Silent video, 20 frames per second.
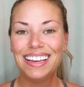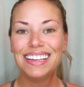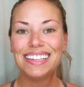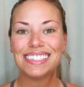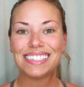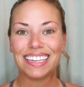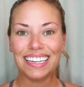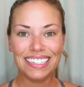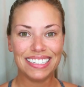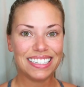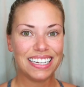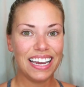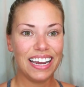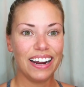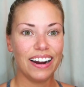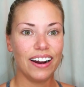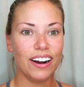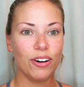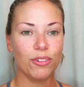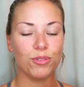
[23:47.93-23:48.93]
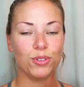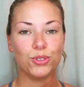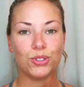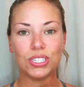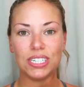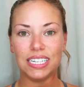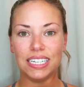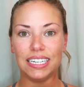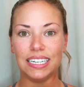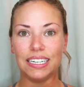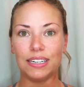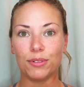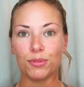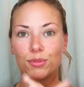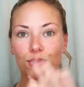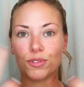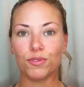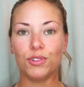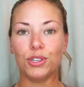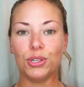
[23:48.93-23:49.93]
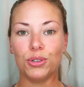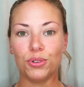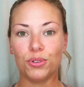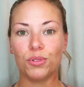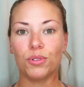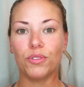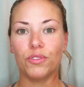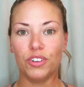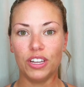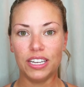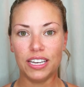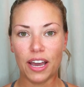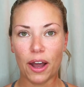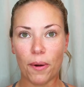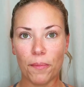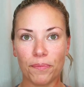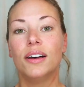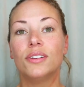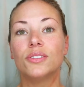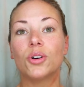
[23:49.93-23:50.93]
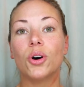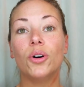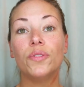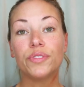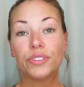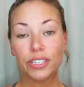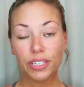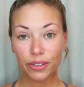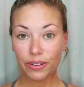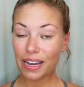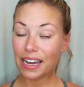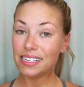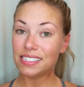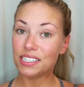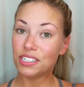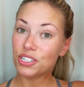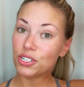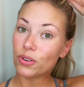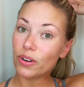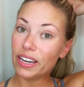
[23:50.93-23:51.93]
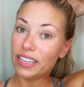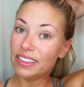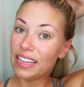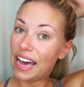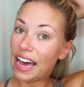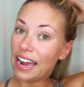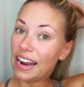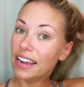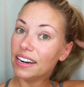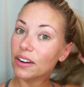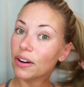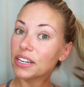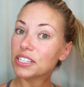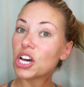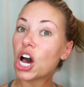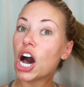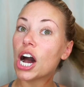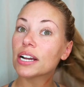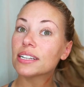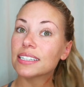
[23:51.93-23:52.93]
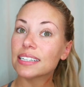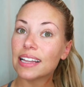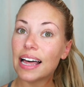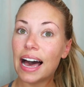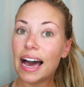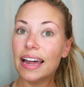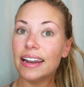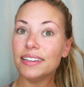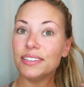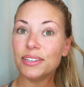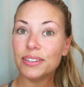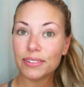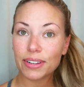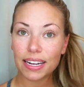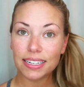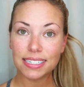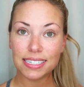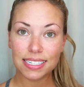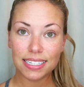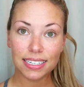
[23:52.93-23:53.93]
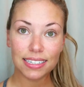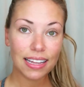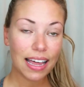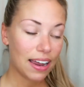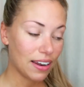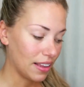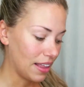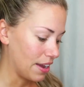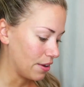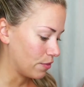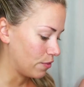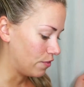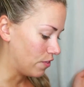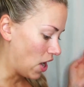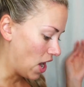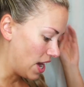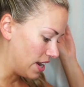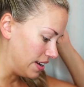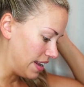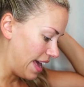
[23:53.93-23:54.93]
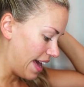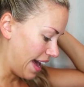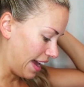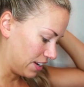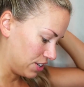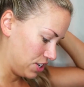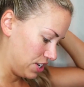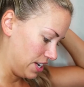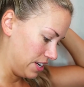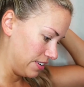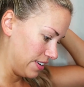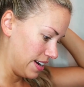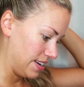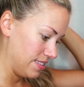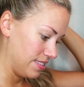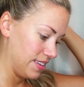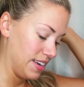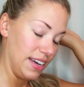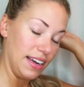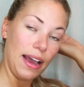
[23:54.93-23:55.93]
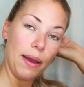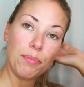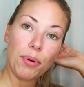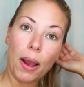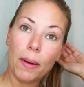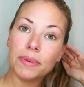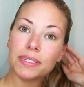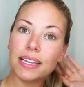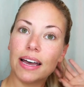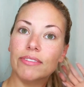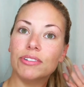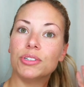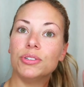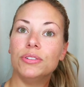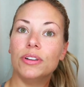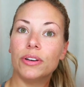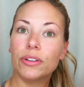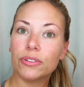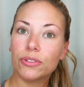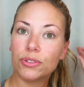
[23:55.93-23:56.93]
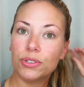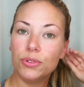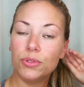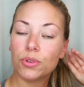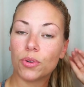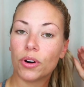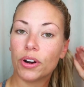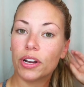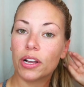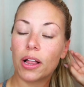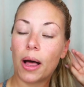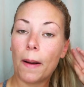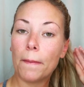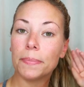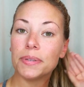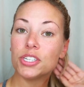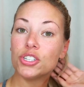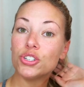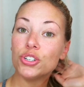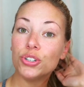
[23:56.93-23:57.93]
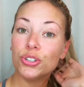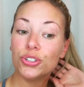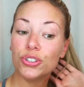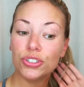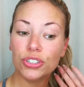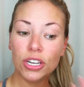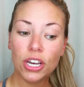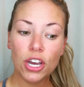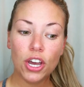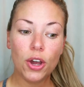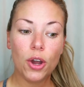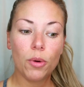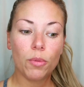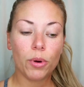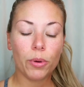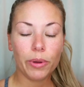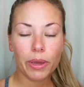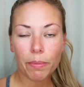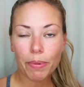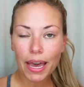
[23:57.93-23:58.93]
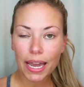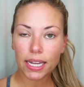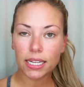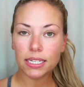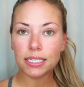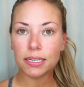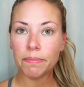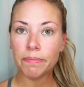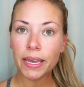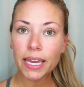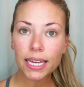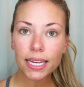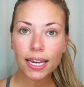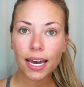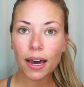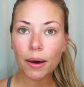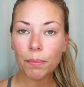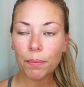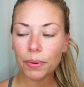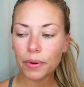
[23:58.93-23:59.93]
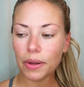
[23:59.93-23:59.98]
skincare routine review video. So hopefully you guys enjoyed that. I know I talked a lot and you didn't get to see a lot of like fun action or anything. I promise to have another tutorial up soon where we get back into makeup.